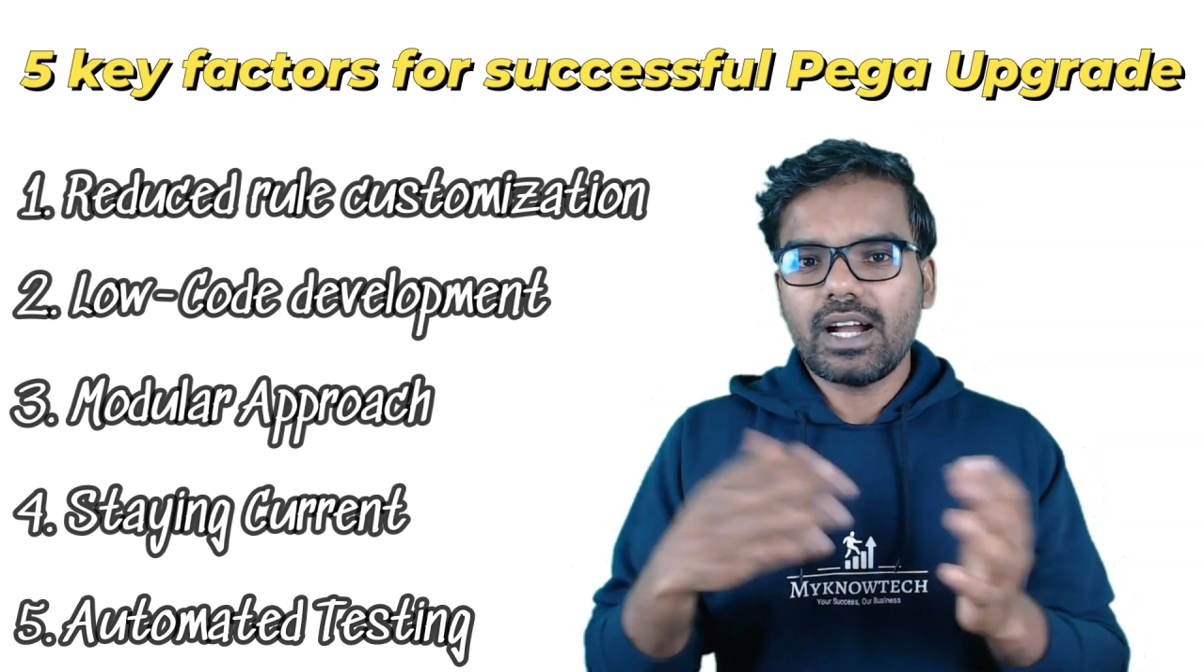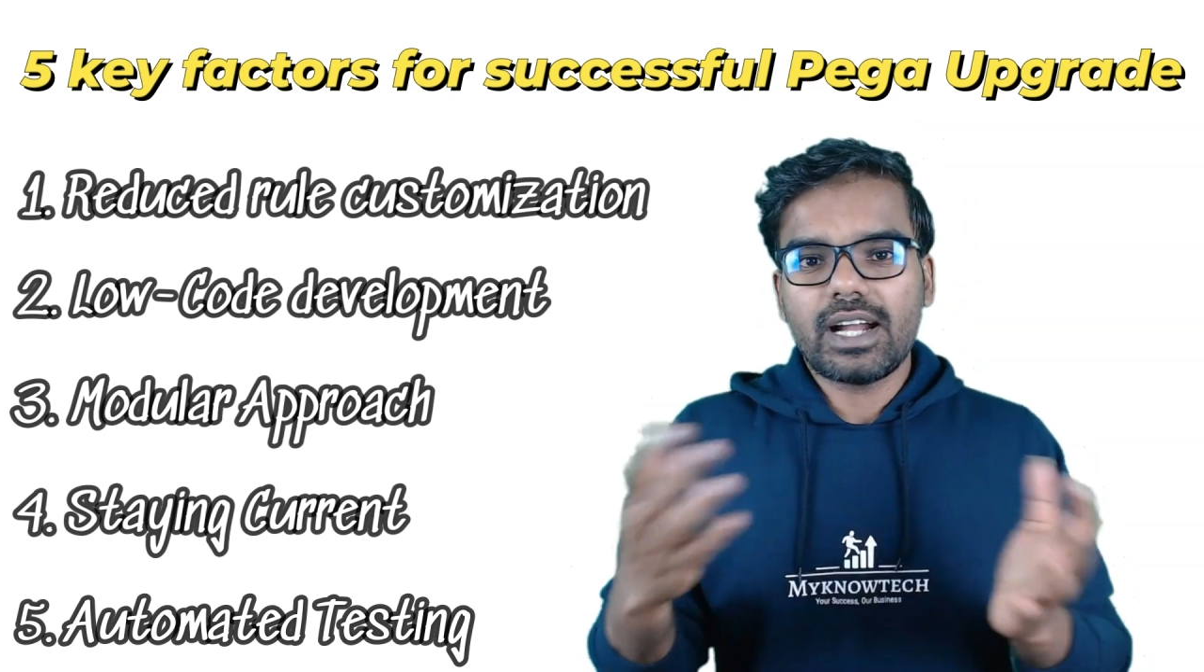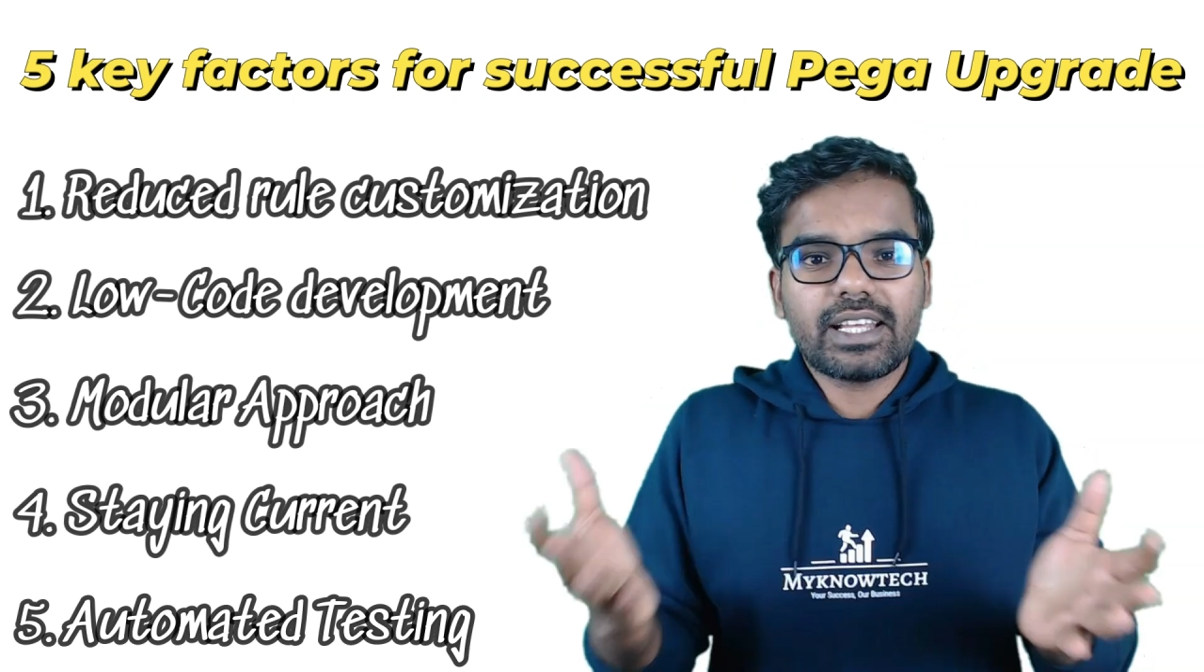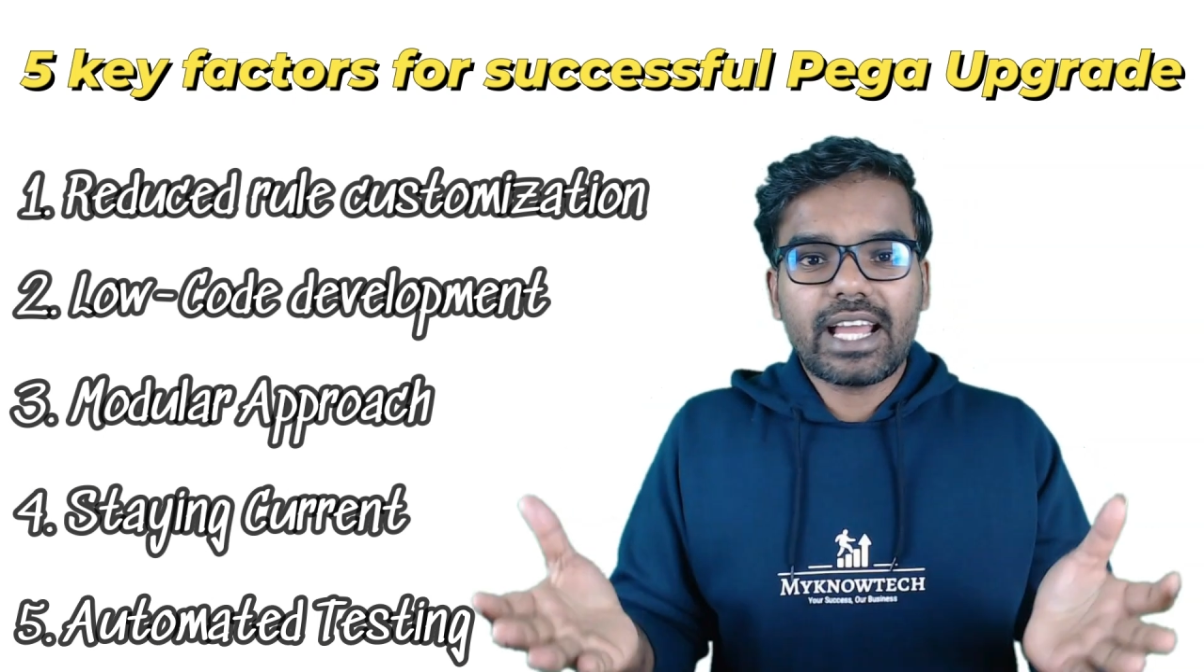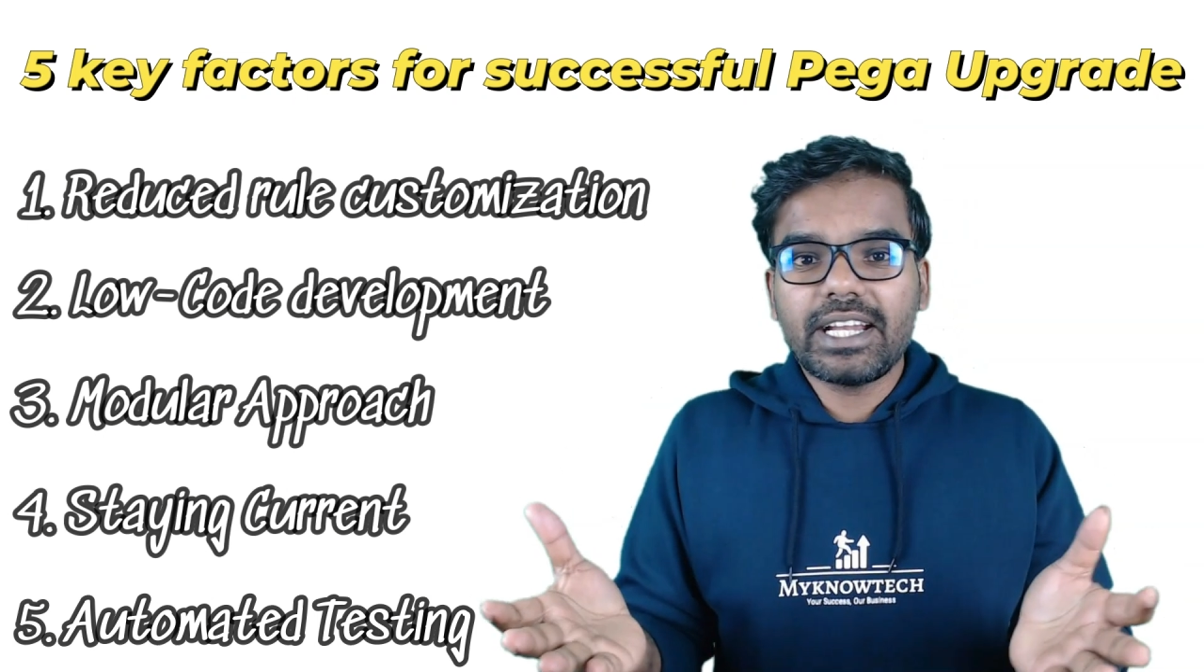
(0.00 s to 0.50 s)

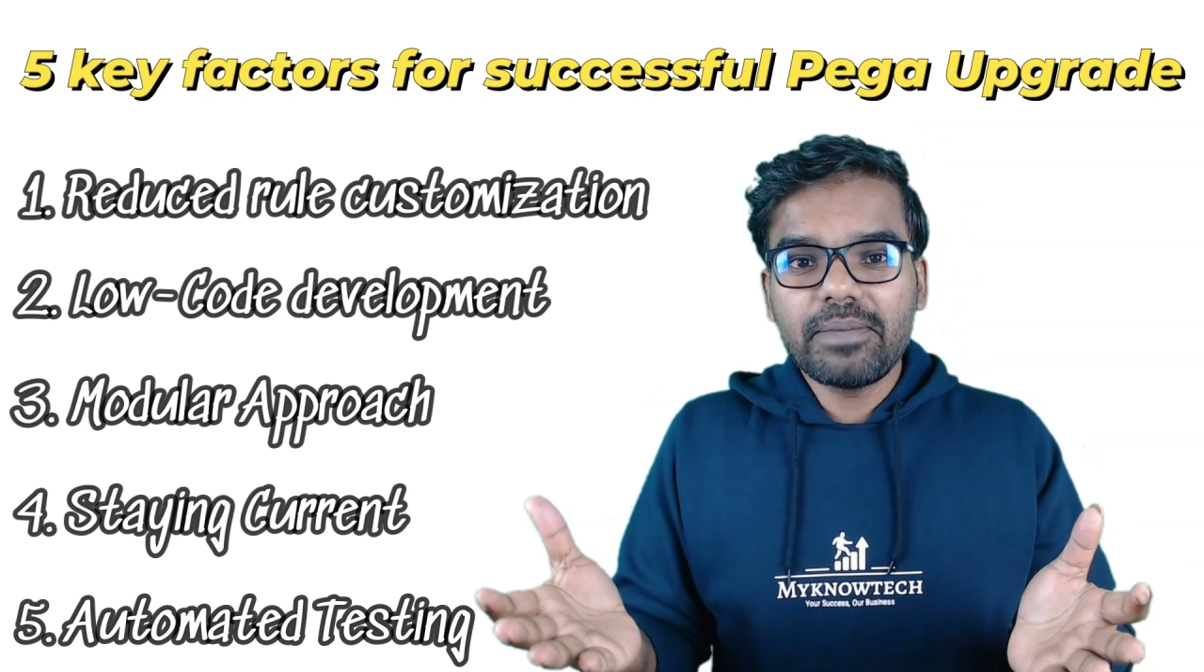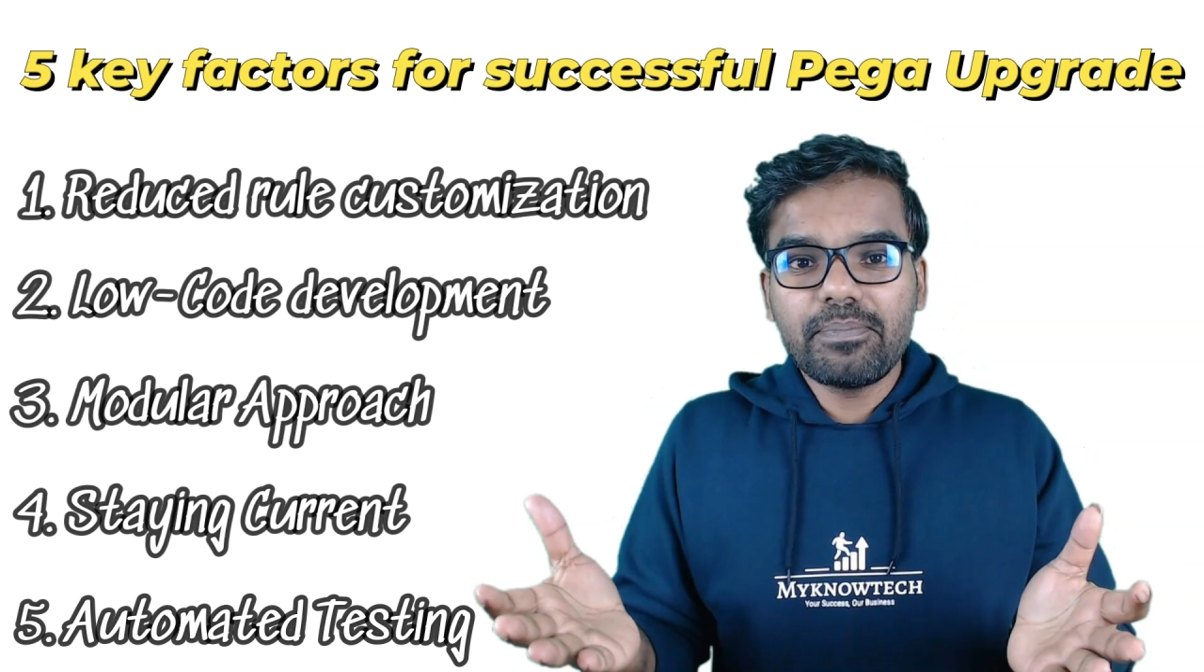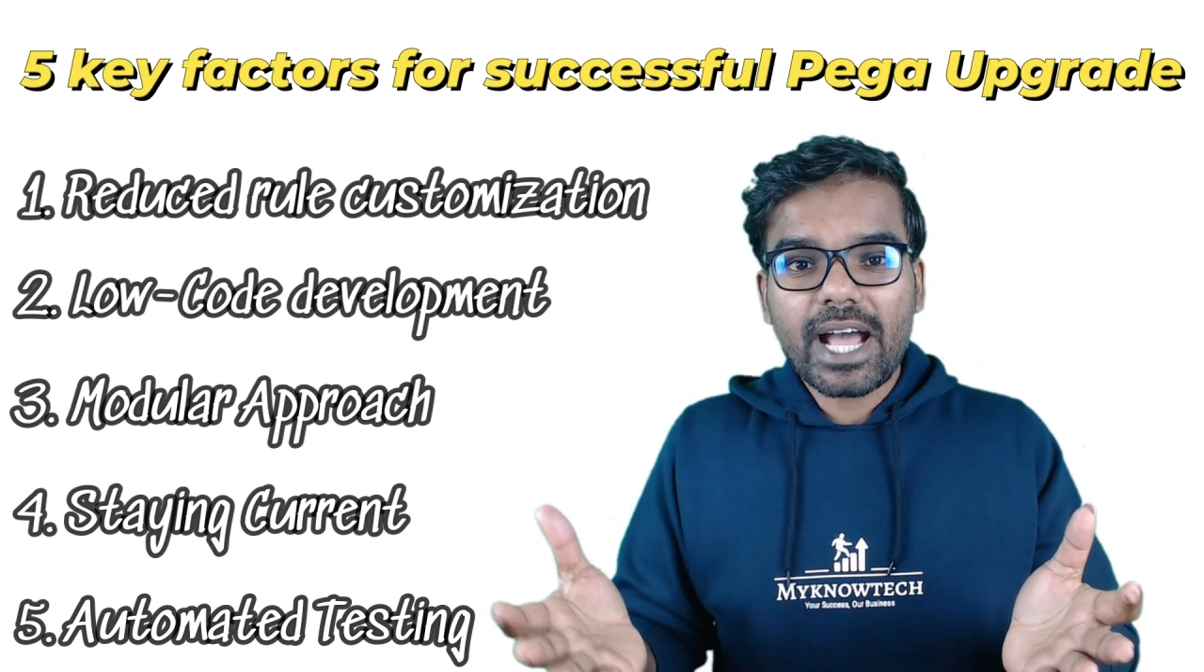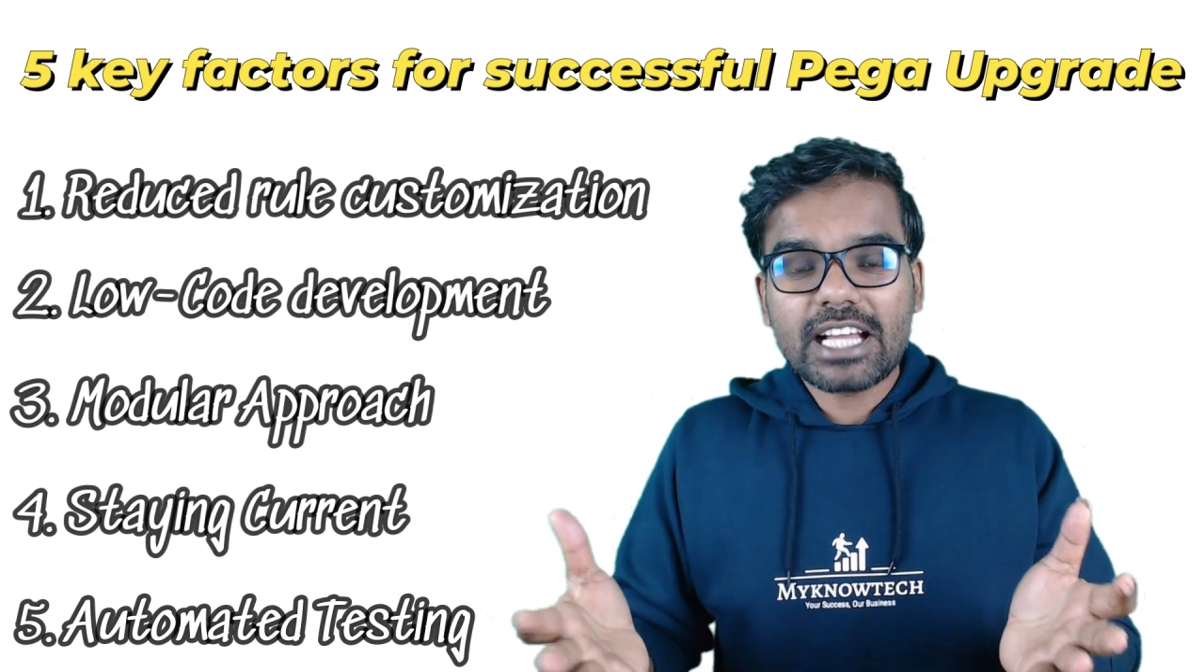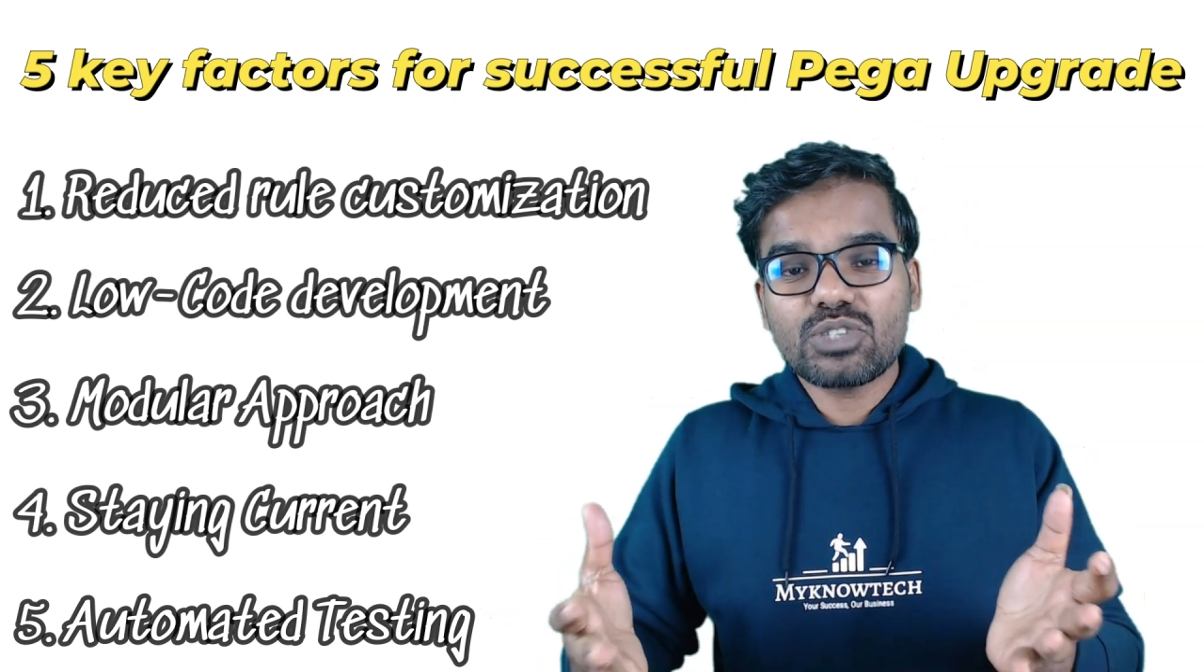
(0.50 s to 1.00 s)
At a nightly
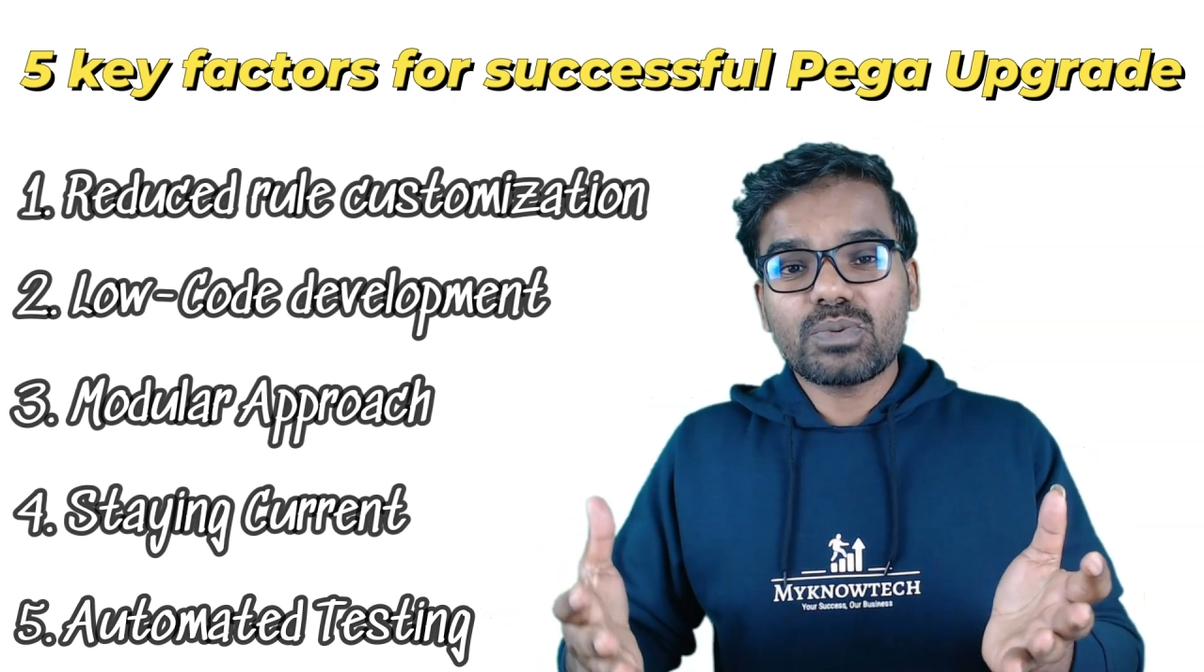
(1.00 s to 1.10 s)
batch,